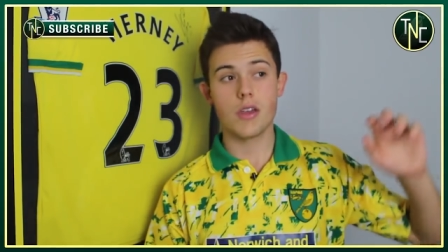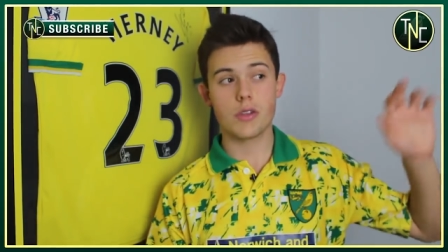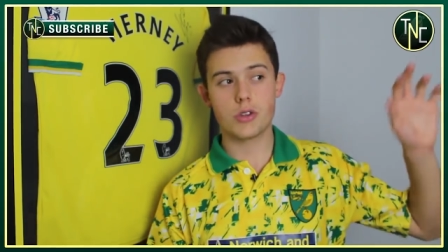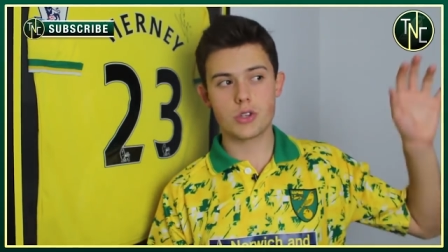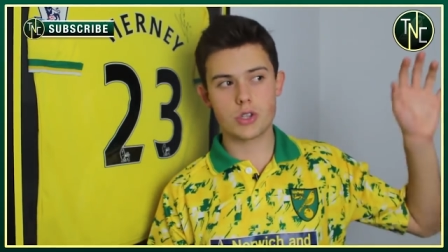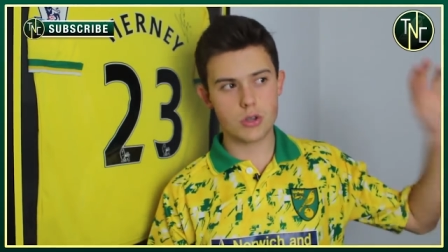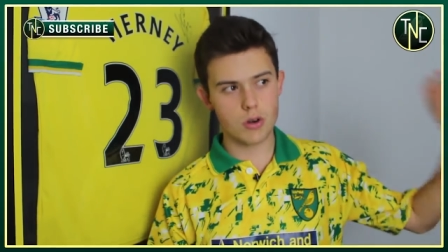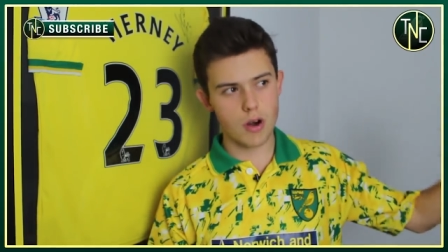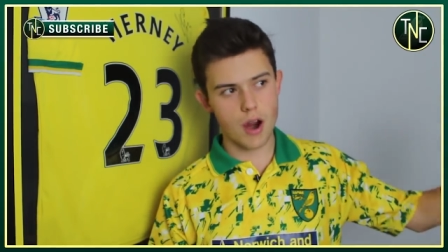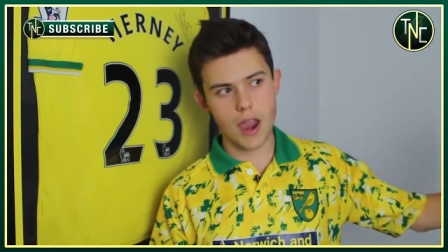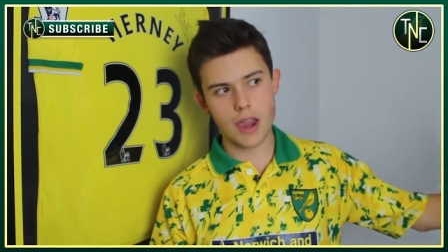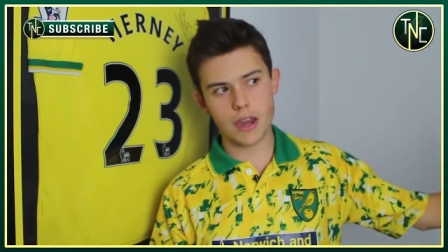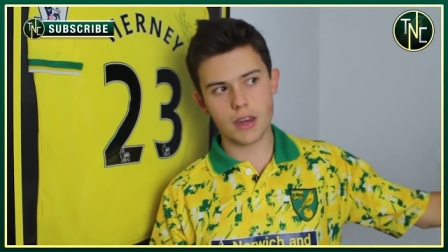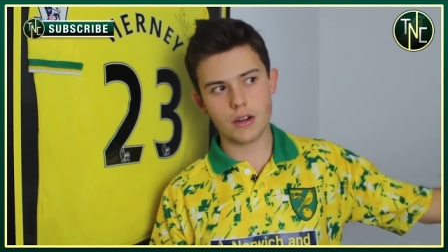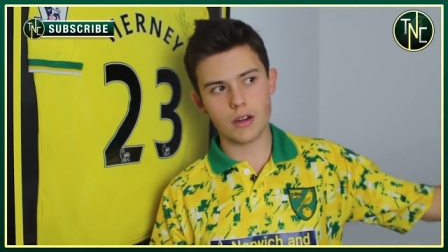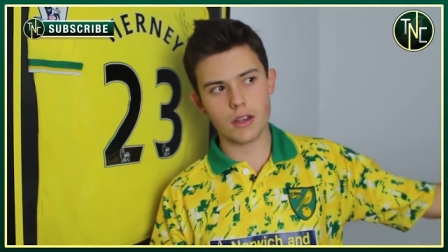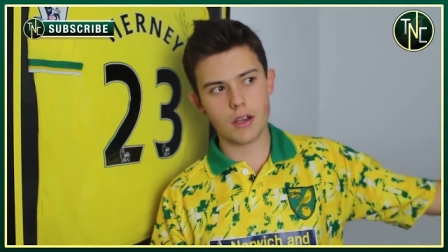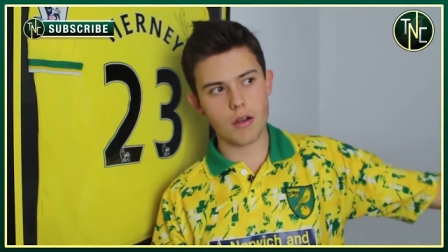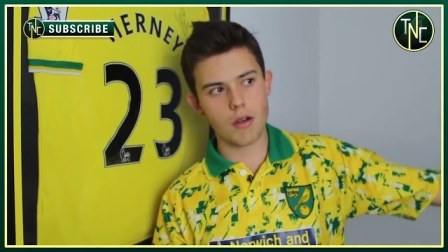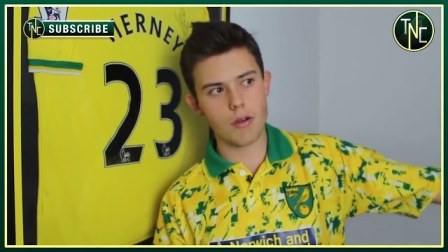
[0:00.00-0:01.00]
The
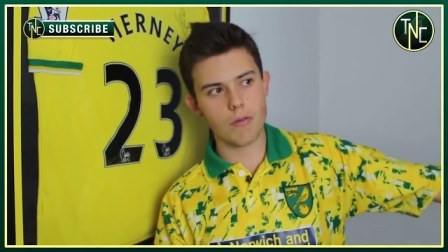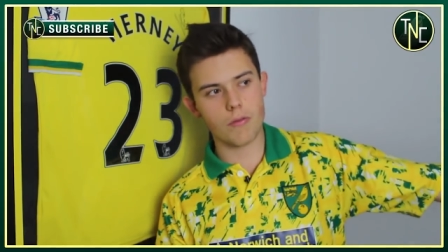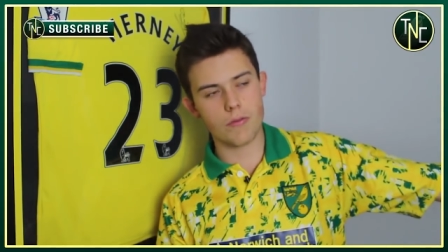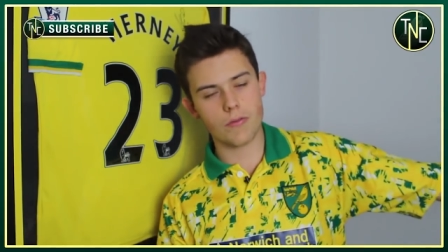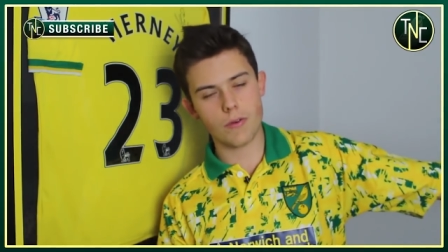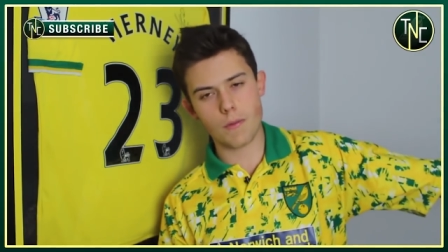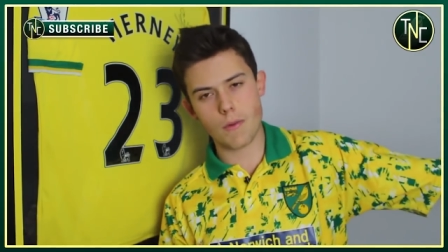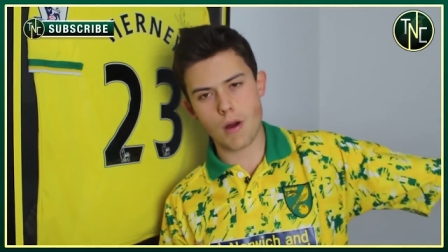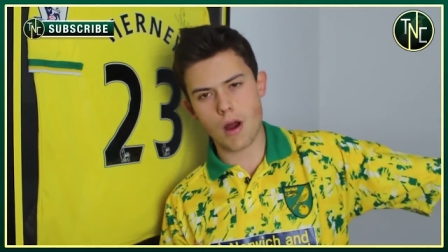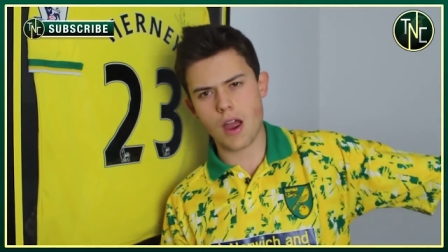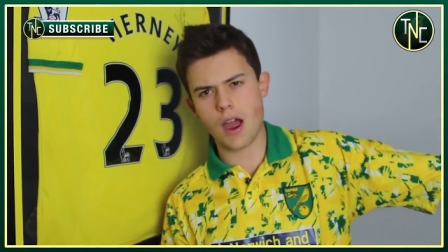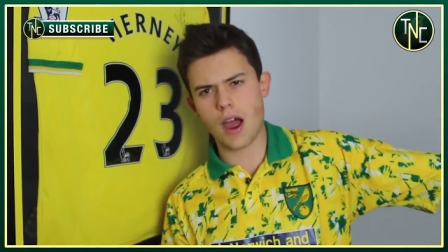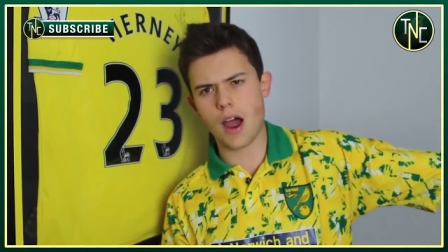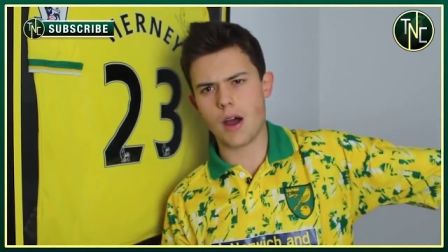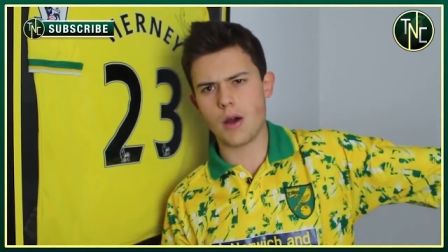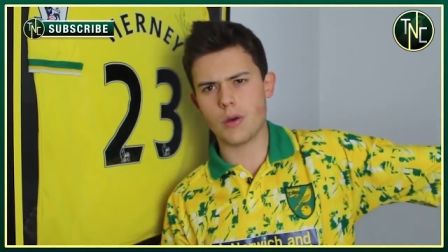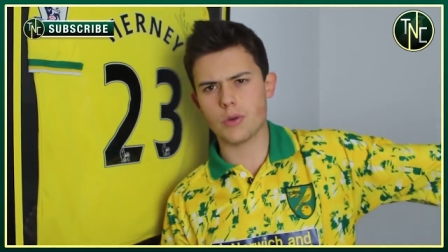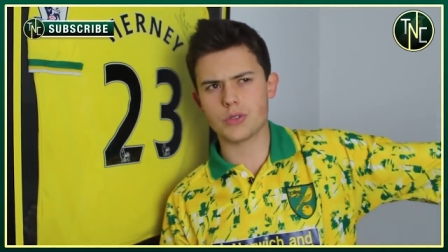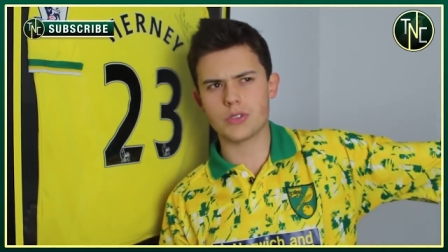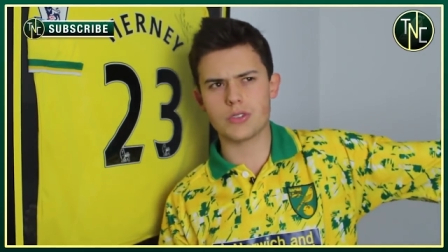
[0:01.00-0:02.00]
train from my
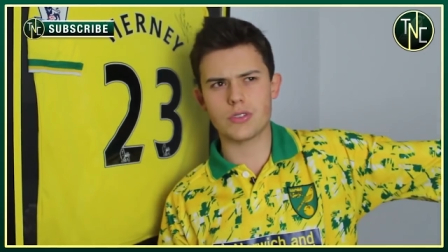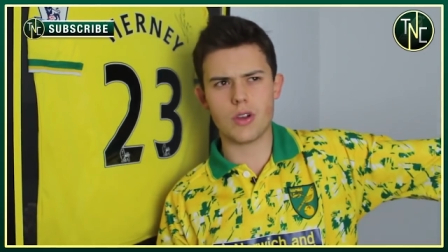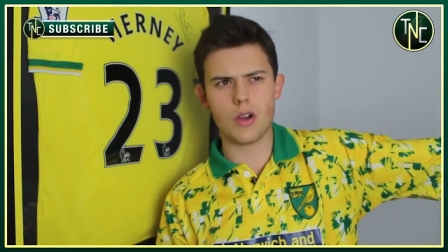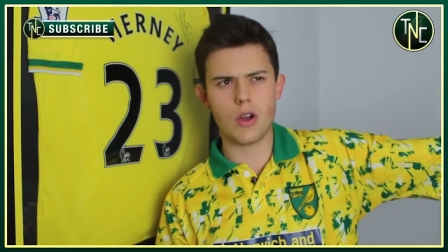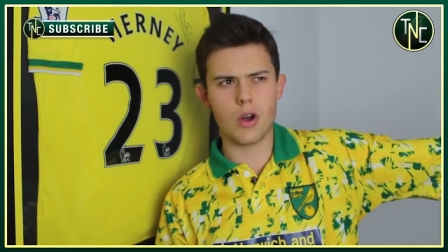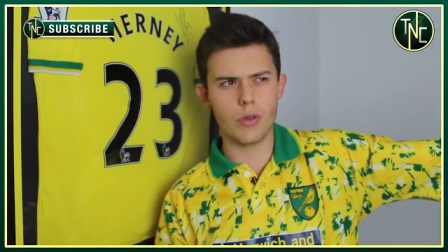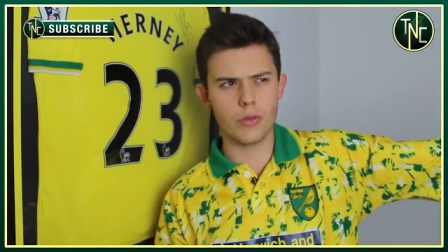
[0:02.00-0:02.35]
house